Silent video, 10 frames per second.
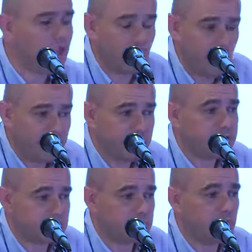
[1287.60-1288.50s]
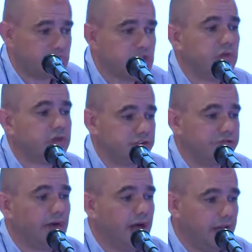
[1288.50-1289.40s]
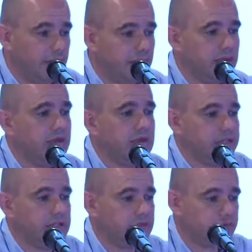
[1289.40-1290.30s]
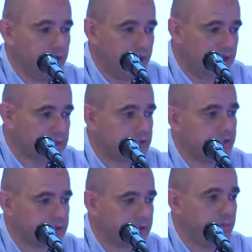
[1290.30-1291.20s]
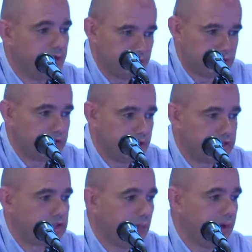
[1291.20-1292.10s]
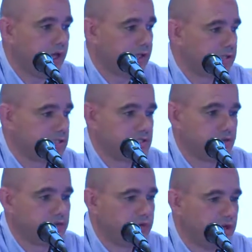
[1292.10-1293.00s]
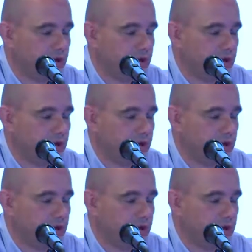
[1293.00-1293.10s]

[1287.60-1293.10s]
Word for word: However, it's possible to find degrees that merge this topic. This is a degree